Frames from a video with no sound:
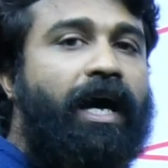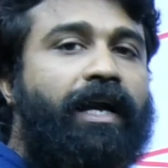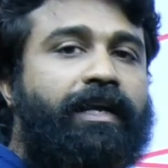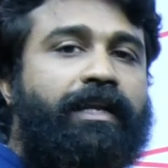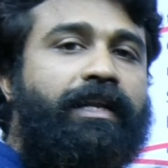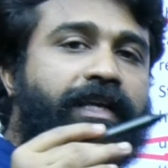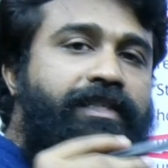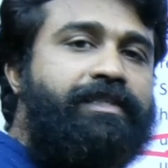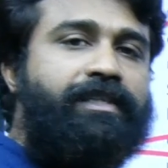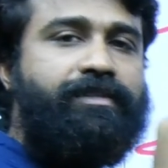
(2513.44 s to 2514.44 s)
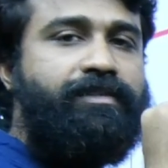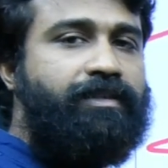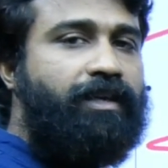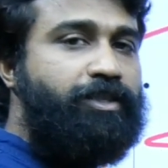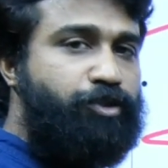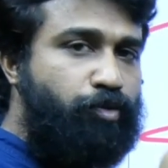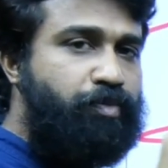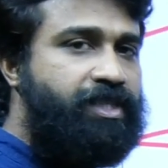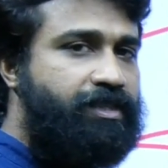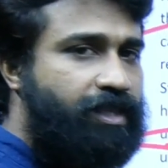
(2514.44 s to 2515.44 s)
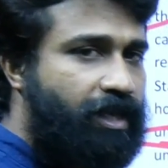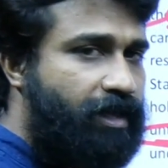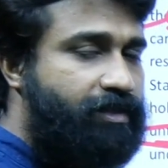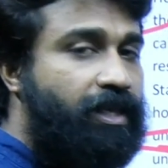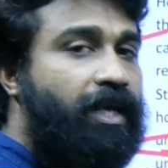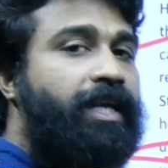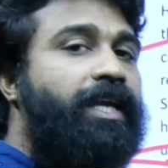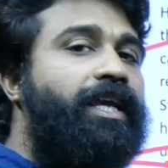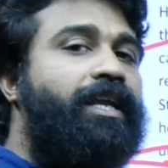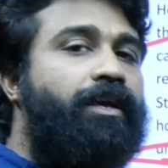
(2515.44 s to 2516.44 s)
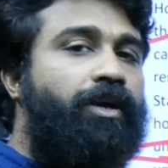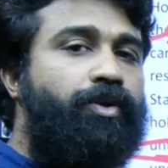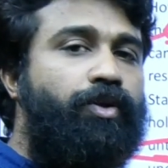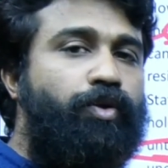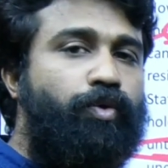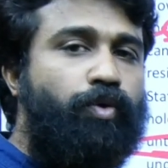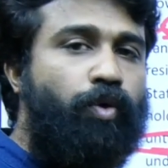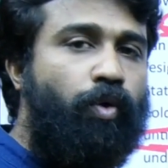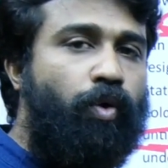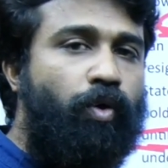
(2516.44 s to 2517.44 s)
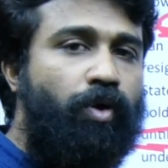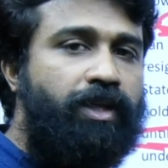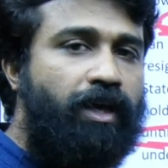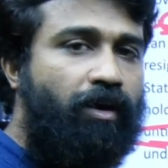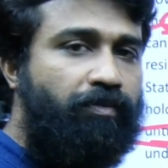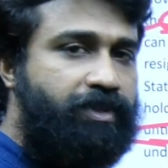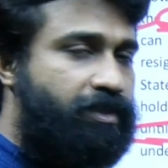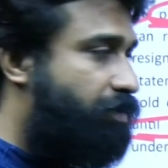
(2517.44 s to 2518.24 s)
Until his successor assumes the charge, he can continue to hold the office of